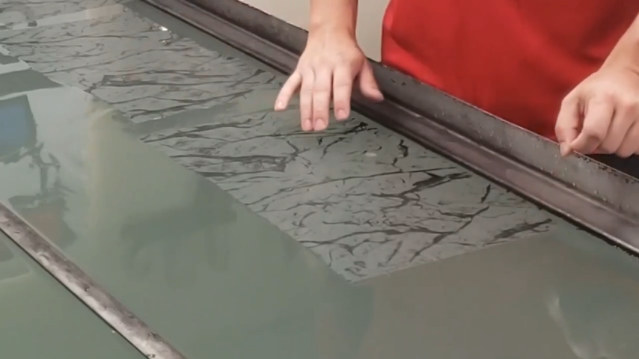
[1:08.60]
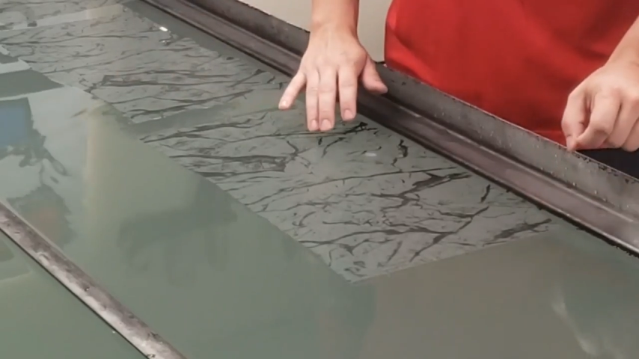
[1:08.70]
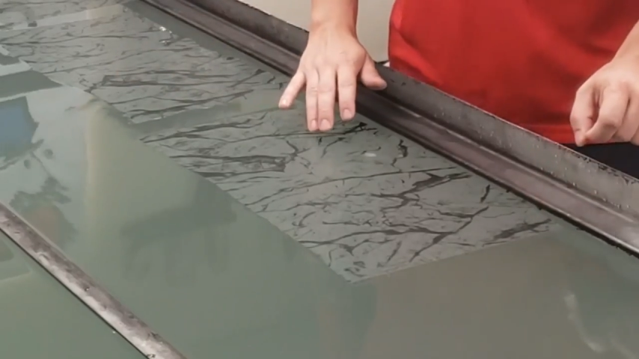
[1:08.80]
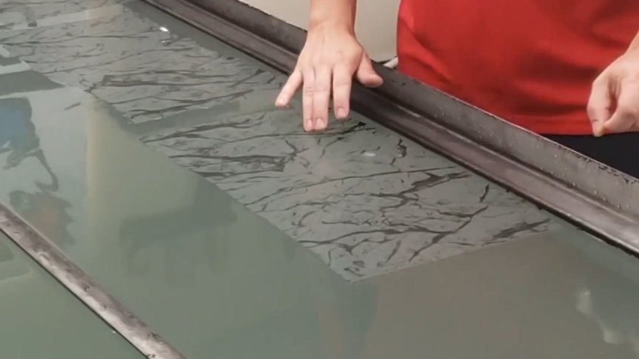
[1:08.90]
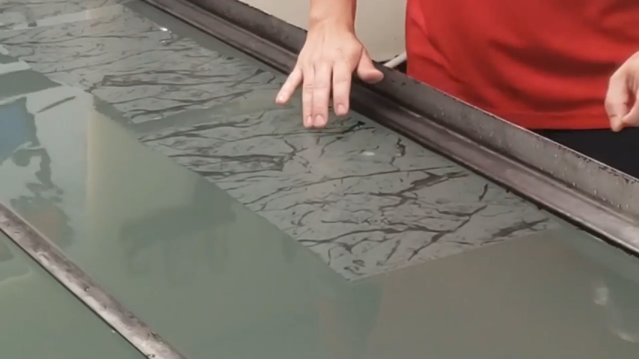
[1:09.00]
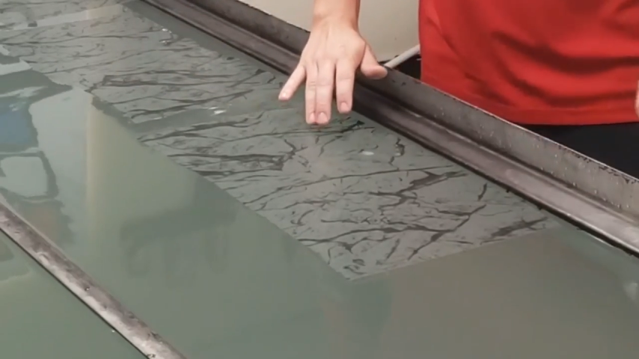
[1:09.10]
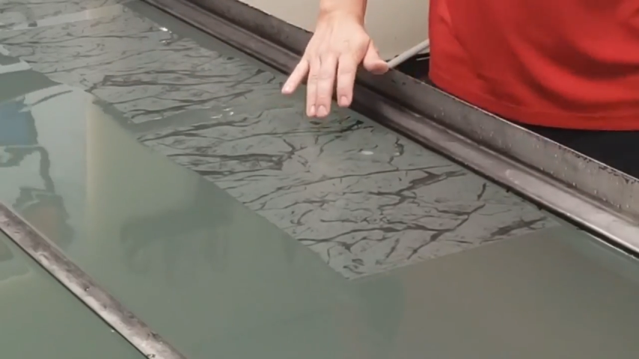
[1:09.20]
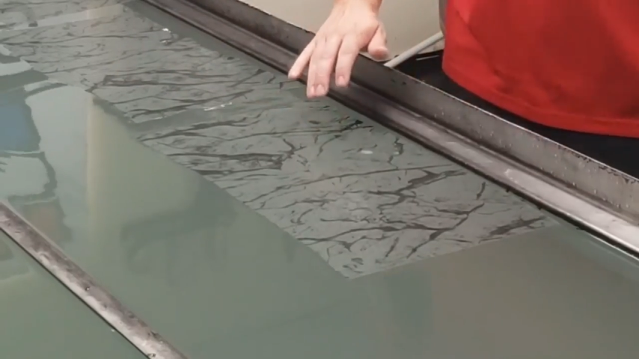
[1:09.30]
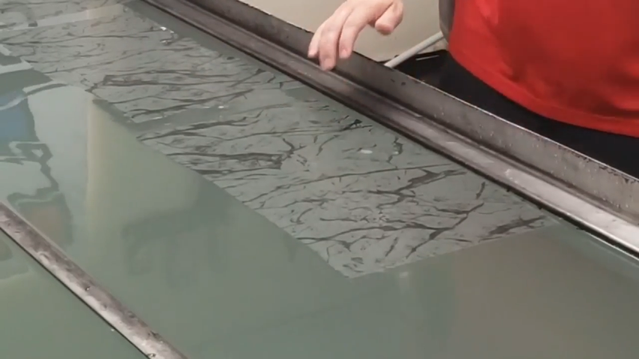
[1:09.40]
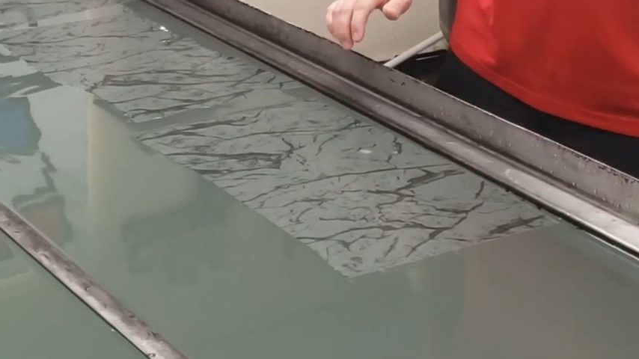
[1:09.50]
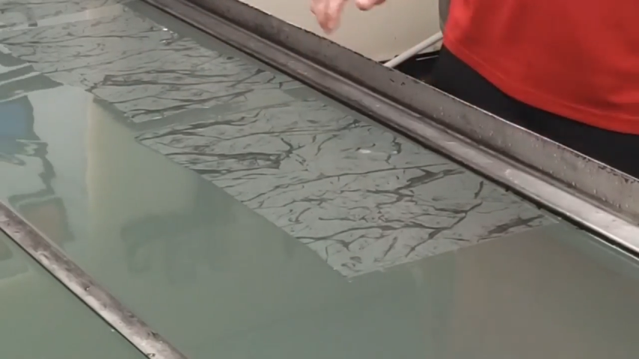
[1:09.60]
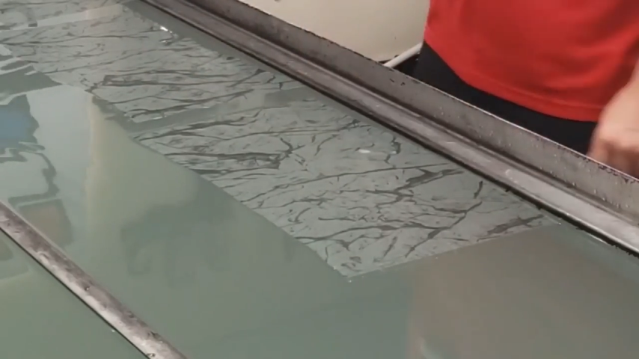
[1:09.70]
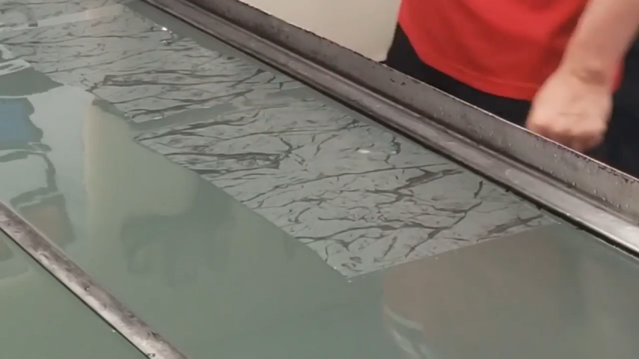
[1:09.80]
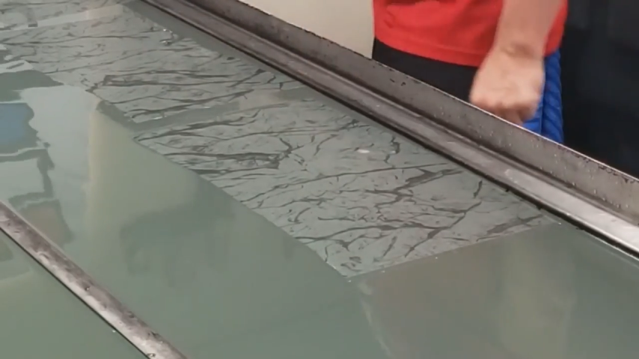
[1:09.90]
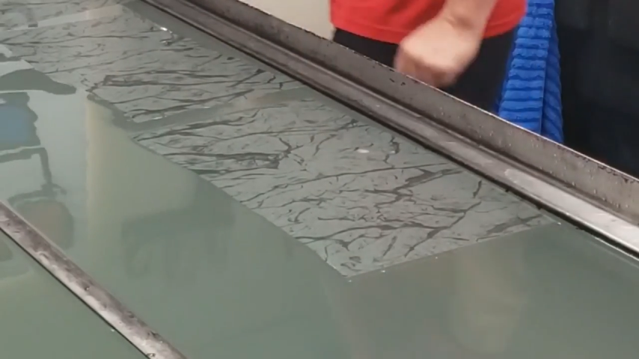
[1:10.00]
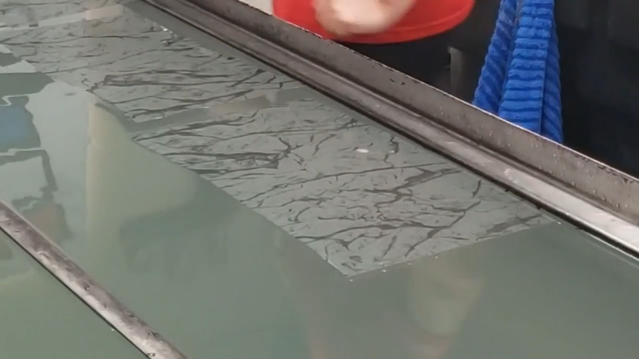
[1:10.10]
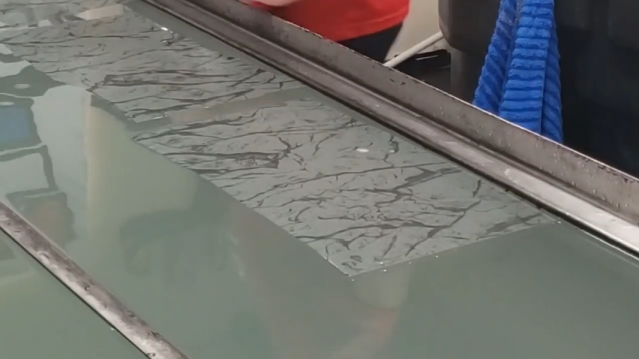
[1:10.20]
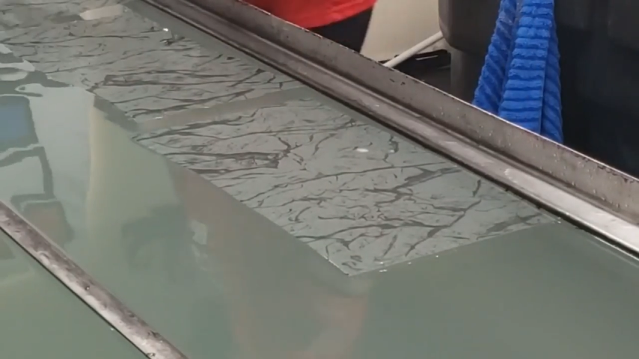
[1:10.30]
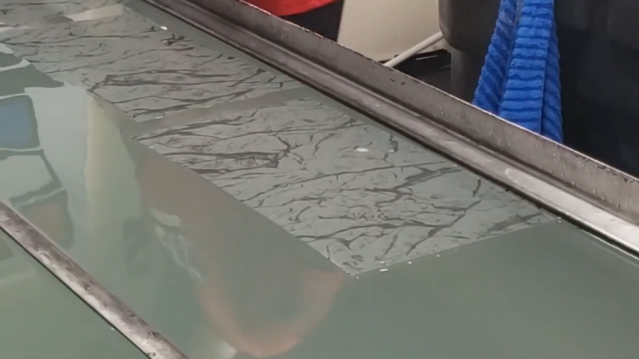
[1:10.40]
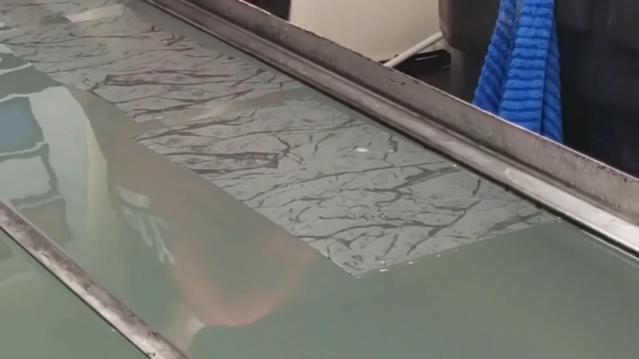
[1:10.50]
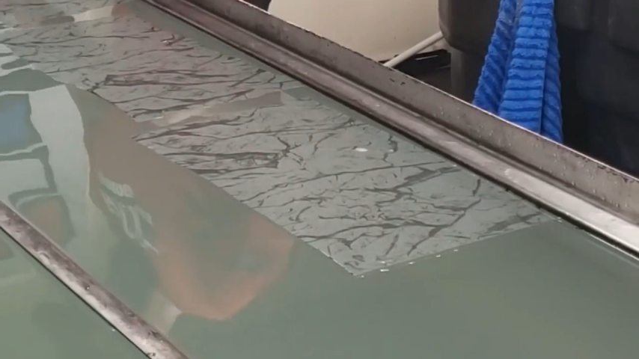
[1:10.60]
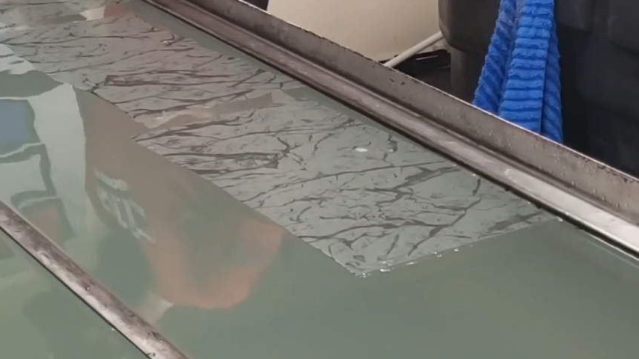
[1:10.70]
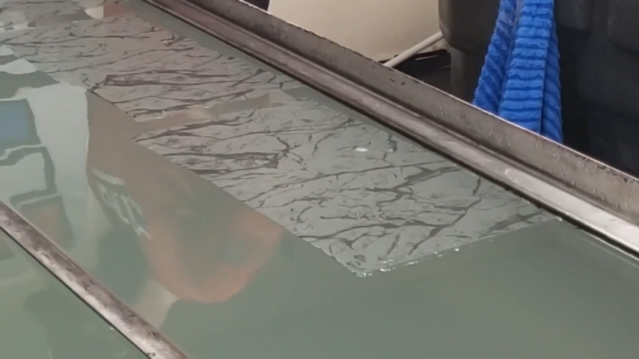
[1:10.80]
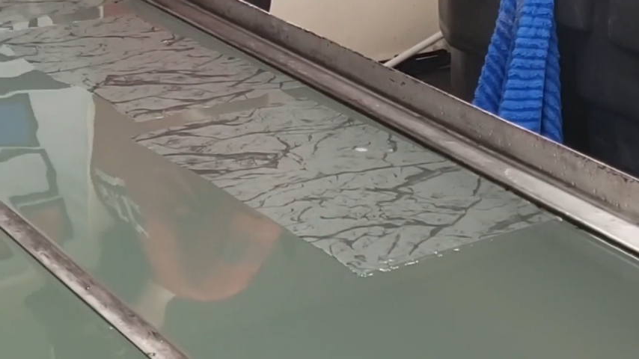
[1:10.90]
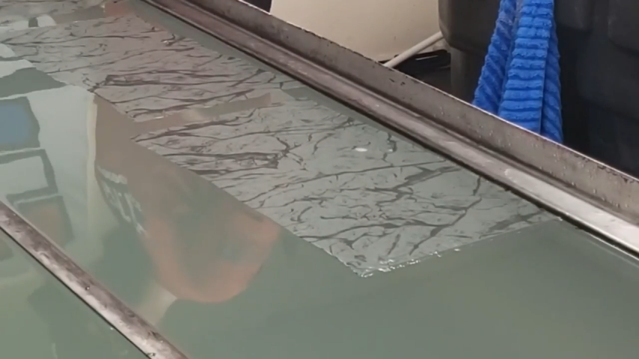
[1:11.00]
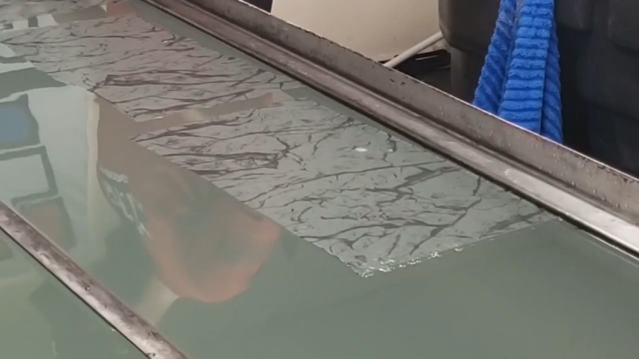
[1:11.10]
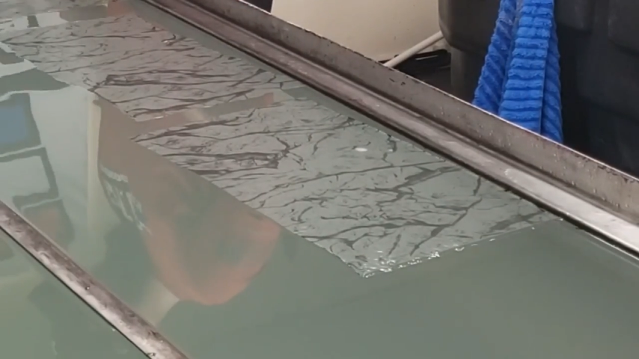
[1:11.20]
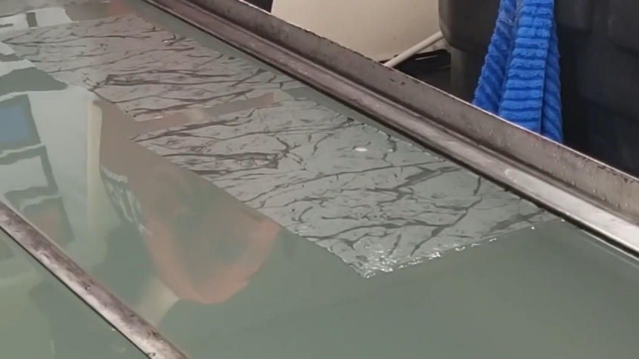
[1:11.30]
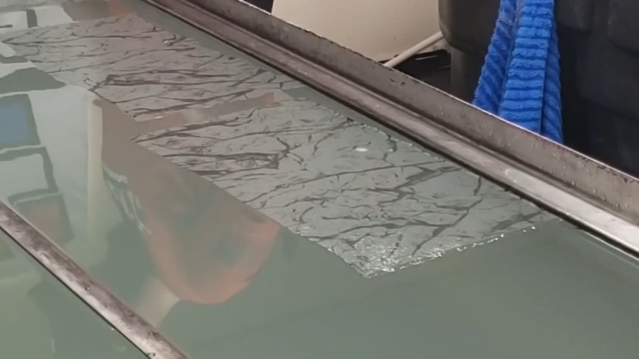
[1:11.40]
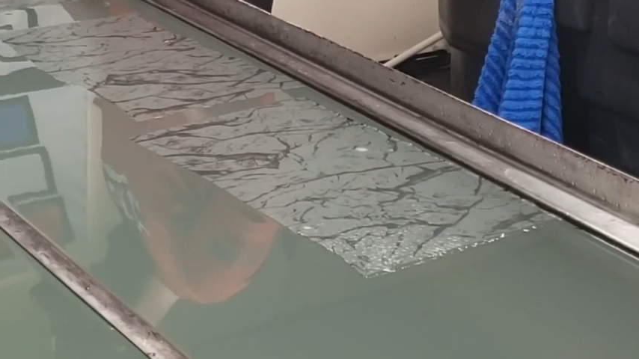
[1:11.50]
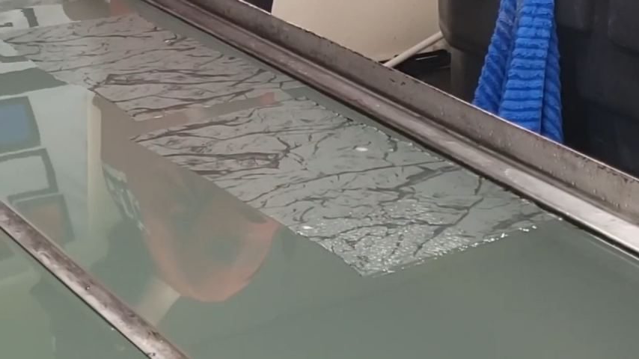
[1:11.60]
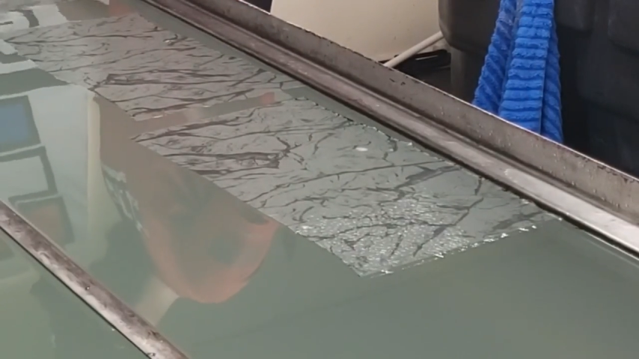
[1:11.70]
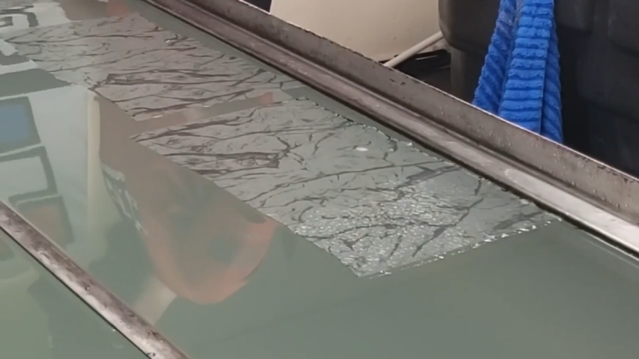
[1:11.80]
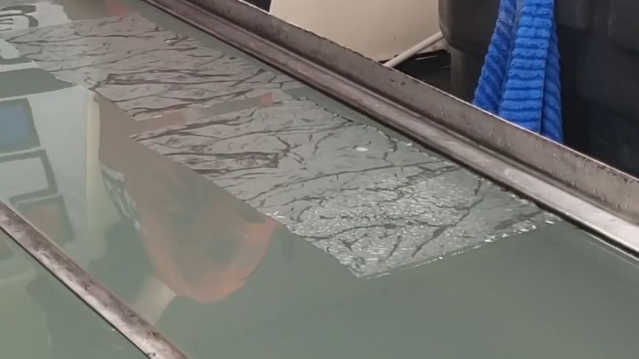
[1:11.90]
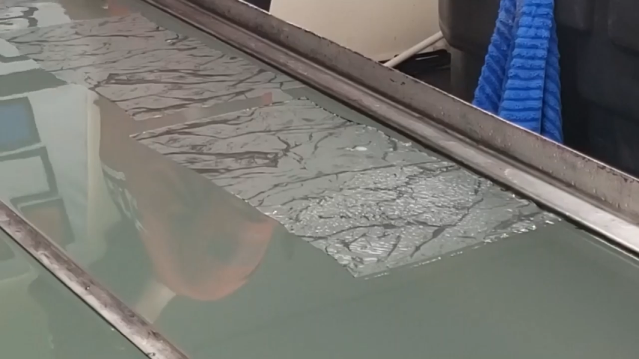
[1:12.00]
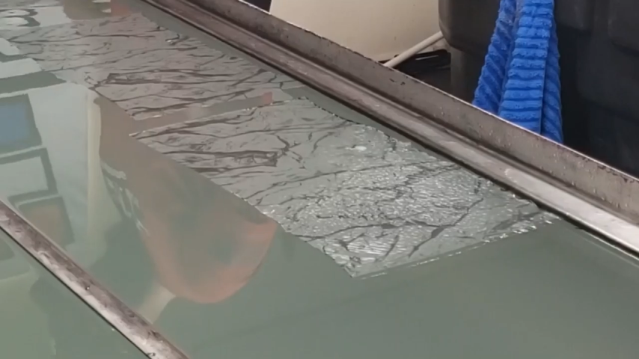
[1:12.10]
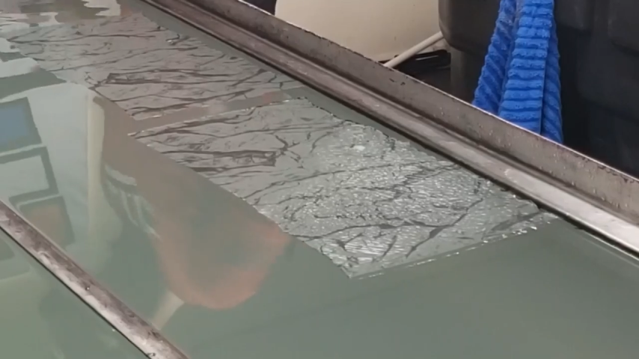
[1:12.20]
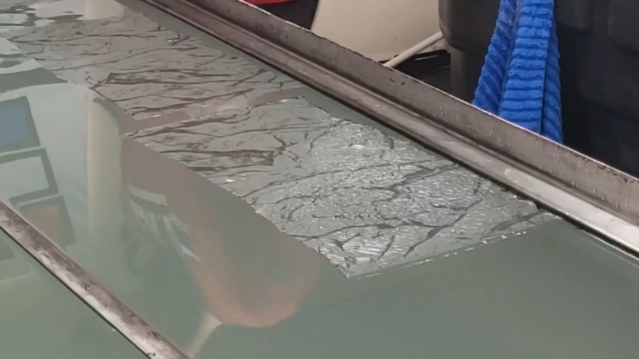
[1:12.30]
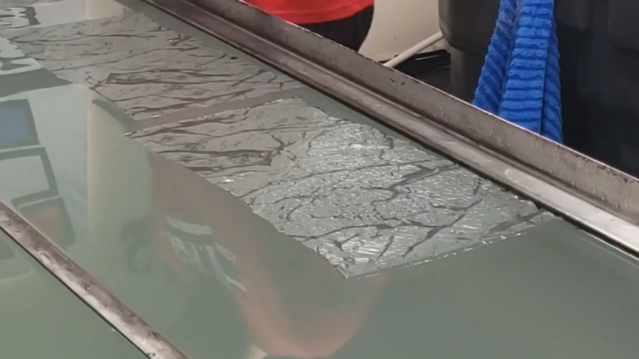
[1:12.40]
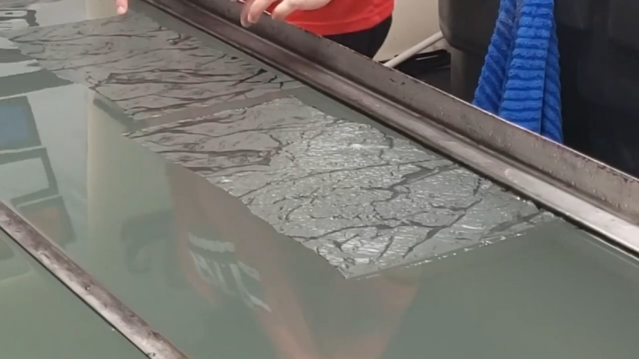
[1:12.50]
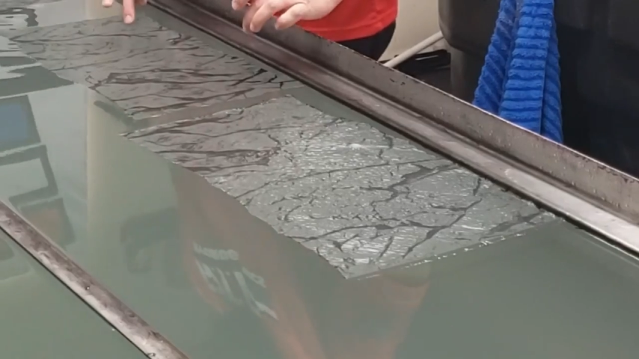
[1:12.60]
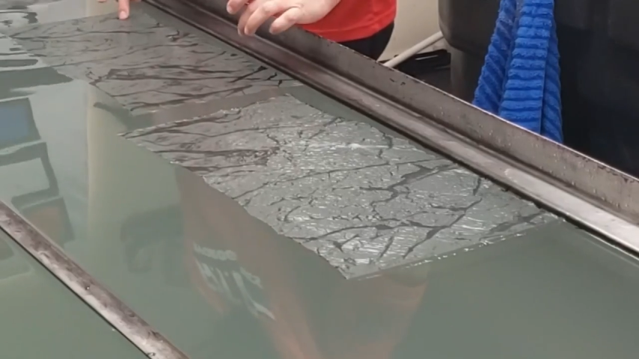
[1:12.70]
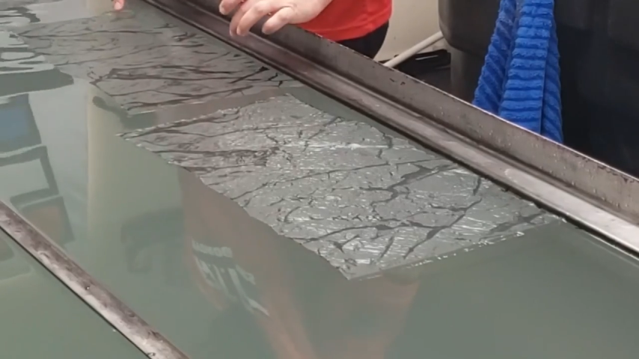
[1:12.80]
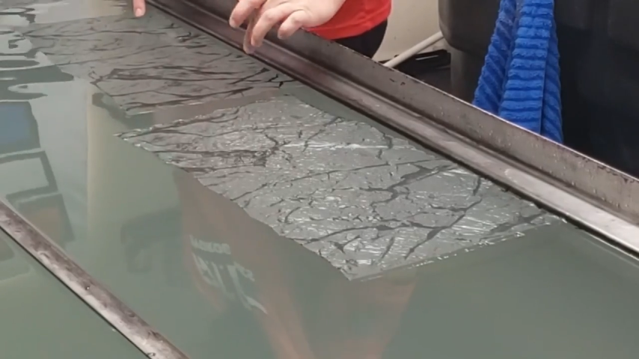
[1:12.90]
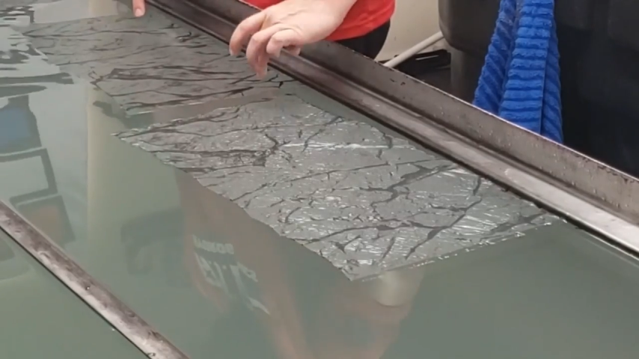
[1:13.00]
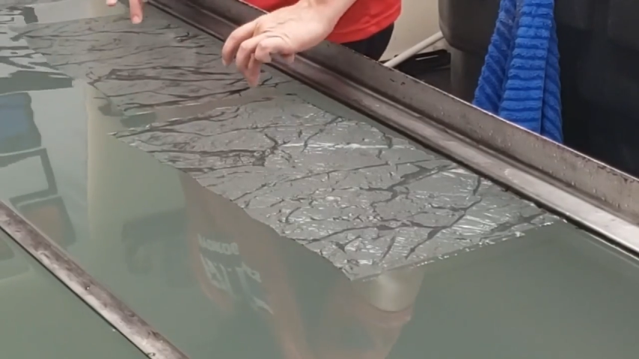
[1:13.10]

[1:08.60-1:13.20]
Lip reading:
[unreadable: no face in view]